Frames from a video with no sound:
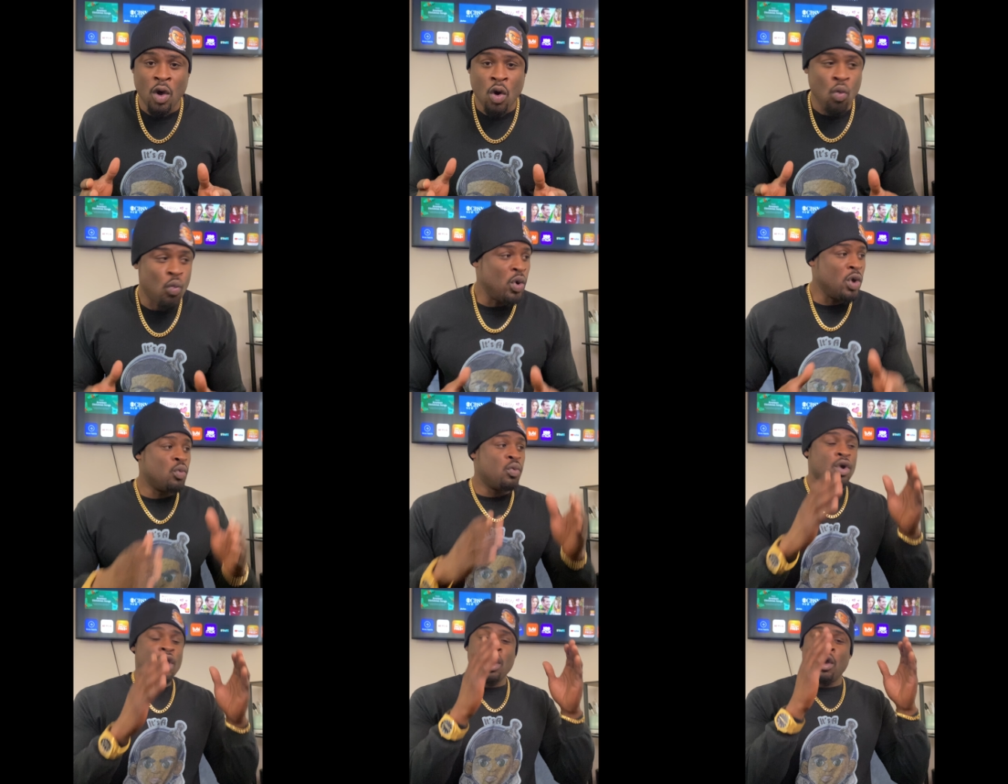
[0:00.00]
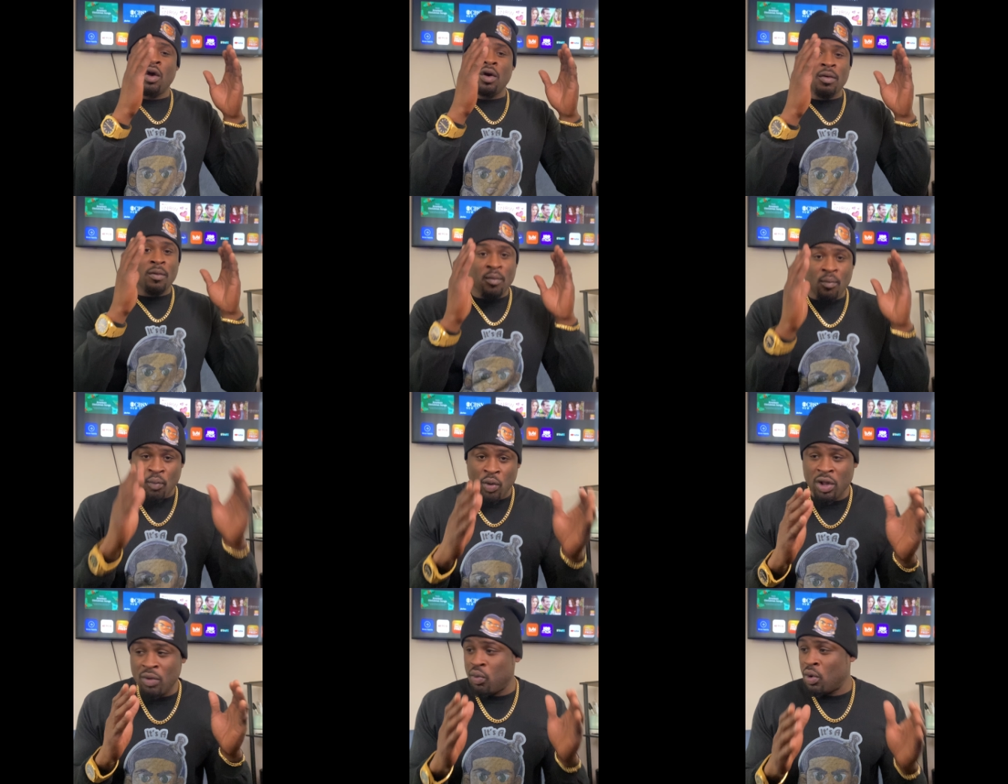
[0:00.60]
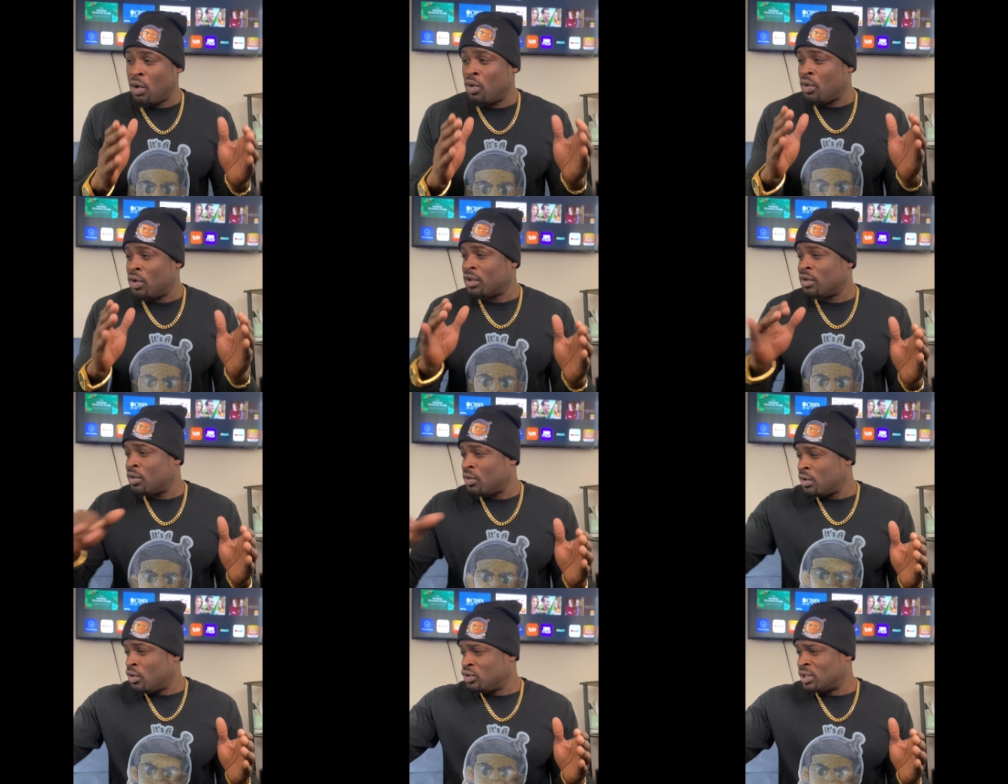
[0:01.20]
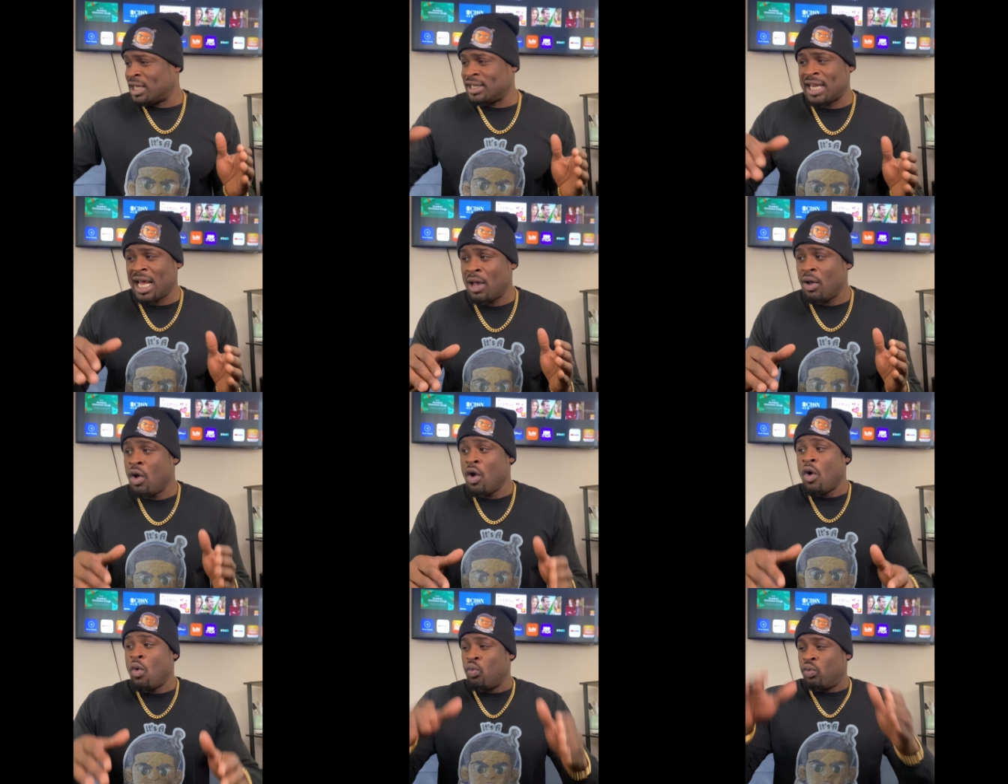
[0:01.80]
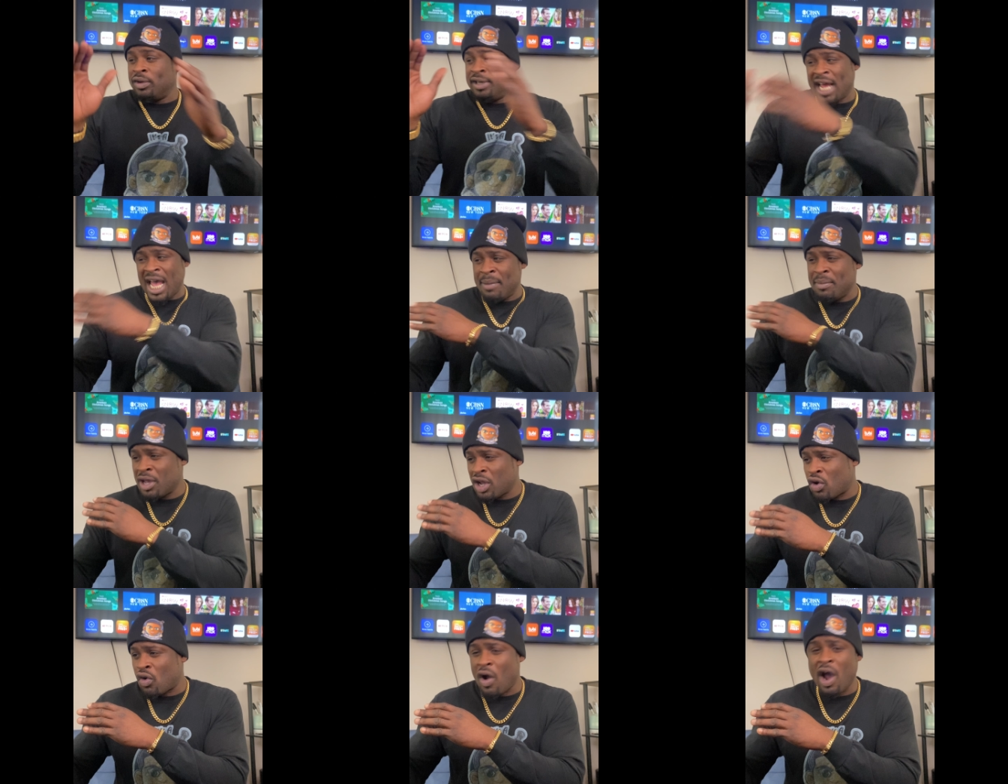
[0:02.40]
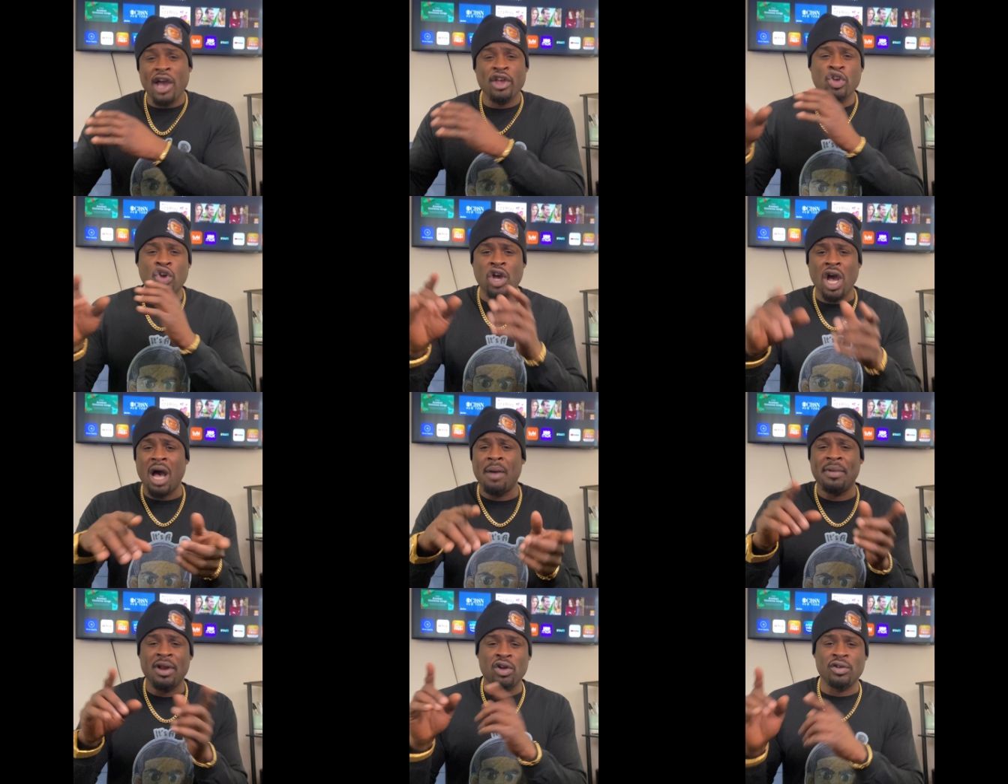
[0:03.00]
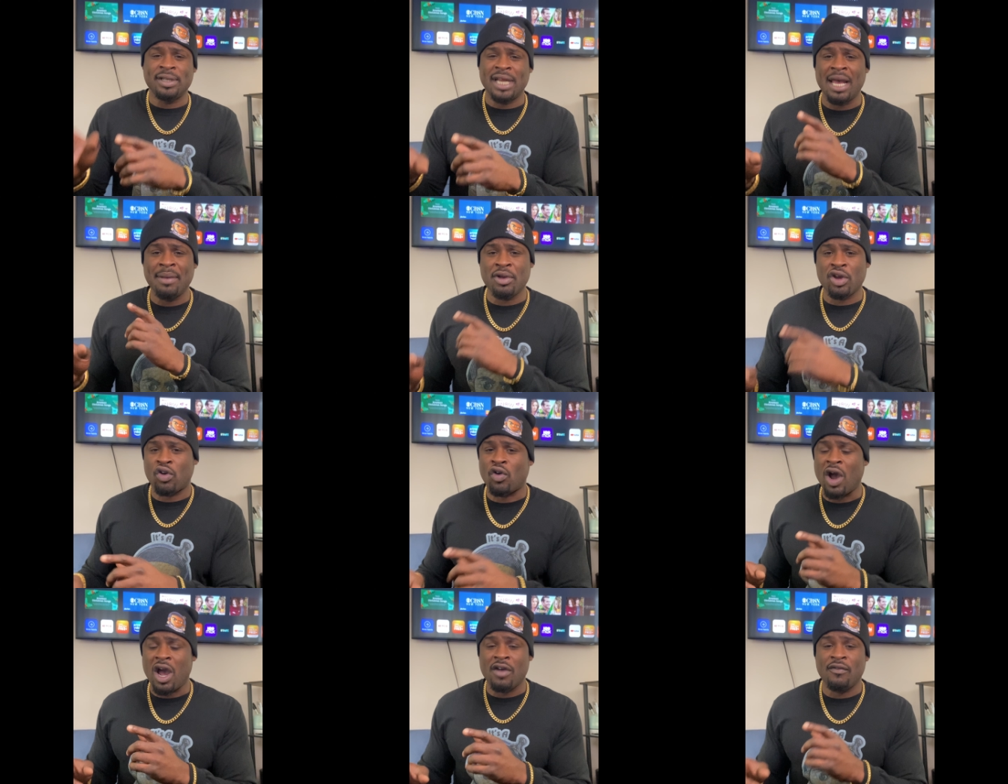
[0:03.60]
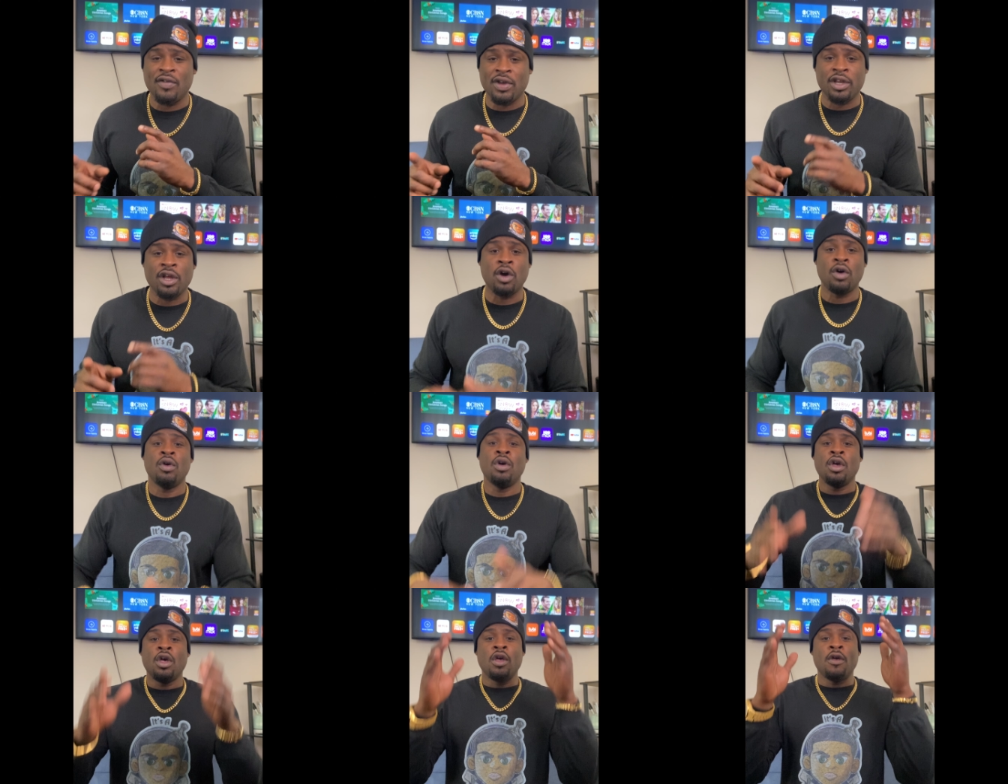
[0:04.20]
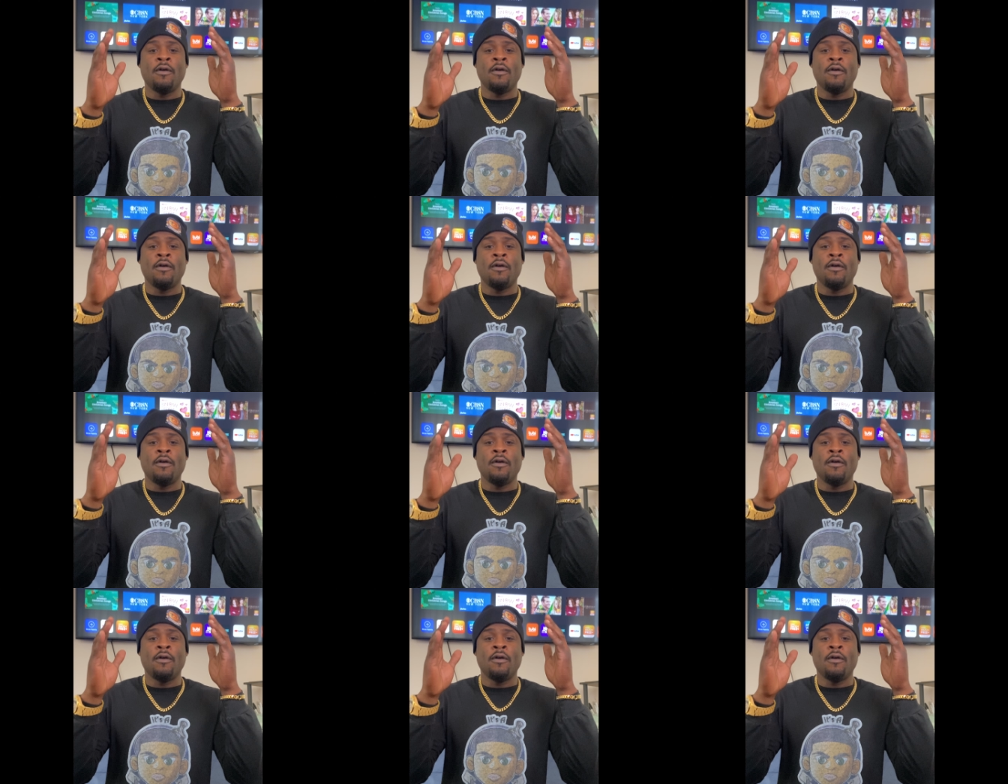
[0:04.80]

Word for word: We we want who's that? Dam, Damion Cryer. You comment on Damion Cryer video.